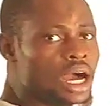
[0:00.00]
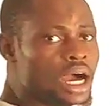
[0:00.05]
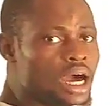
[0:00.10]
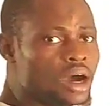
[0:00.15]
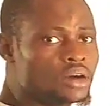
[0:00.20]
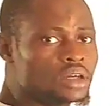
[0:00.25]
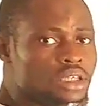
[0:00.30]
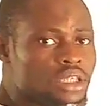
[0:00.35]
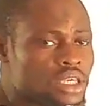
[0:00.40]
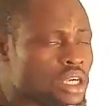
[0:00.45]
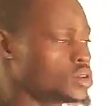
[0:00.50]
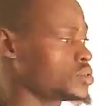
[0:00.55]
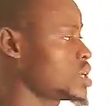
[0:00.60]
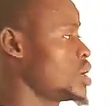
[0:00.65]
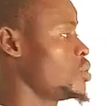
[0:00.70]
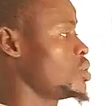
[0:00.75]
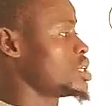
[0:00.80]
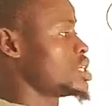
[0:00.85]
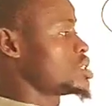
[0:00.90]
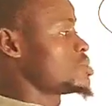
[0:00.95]

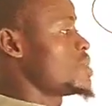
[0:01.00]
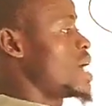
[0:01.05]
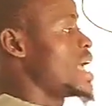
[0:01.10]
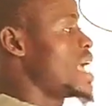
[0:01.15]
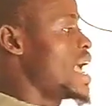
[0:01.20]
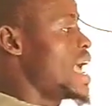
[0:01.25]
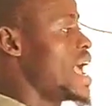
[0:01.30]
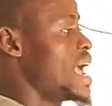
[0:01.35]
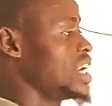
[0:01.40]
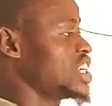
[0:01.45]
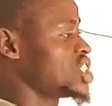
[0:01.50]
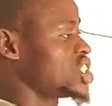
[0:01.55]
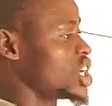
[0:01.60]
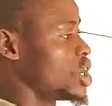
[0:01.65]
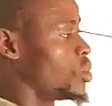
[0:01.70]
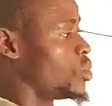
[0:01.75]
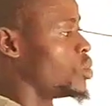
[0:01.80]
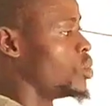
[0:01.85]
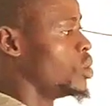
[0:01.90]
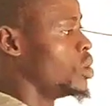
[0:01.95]
which is my n
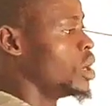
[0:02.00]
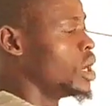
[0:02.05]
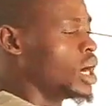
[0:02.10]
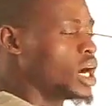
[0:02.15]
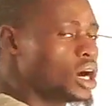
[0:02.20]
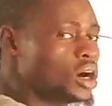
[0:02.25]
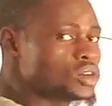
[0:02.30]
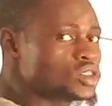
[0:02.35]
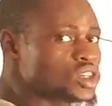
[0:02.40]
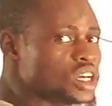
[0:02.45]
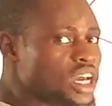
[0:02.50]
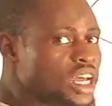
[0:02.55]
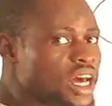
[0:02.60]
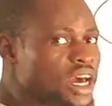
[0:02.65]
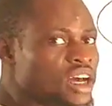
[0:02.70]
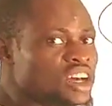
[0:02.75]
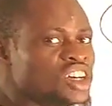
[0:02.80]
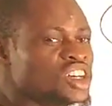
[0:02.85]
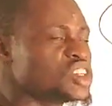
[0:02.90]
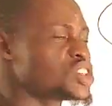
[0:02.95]
shell
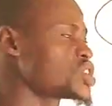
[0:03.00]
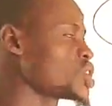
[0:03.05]
altogether.